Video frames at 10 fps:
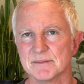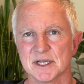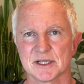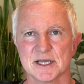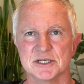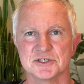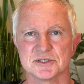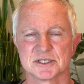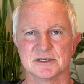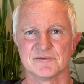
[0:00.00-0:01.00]

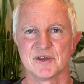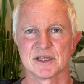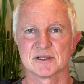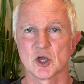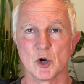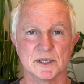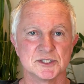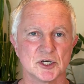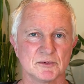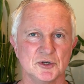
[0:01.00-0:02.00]
medications can affect
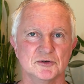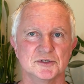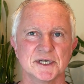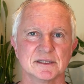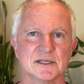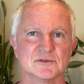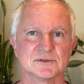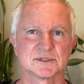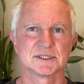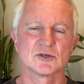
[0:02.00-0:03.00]
coenzyme Q10
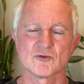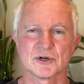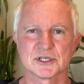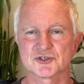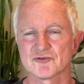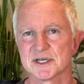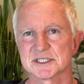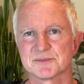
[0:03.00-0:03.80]
levels. Chronic stress,